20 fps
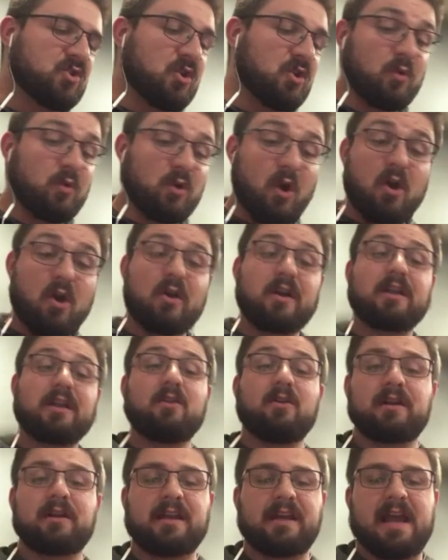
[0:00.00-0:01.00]
we're already
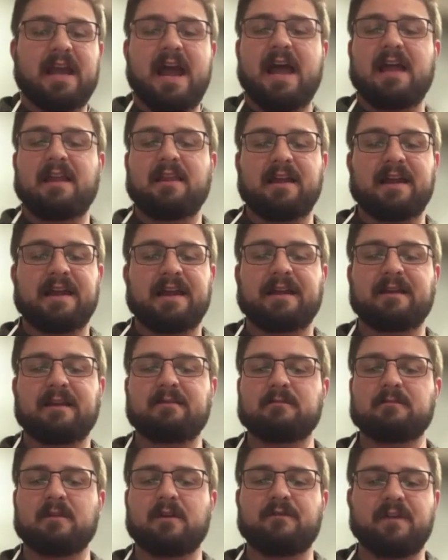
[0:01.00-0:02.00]
looking at like
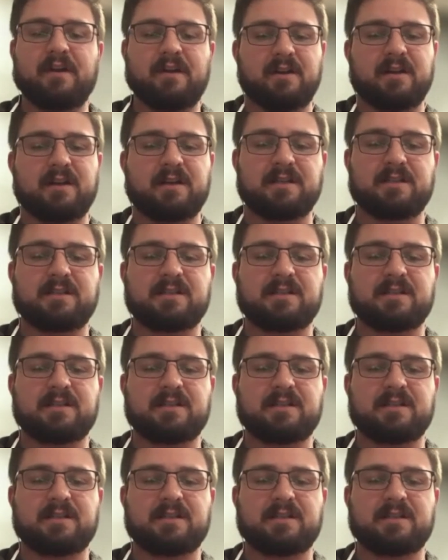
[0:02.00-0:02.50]
a very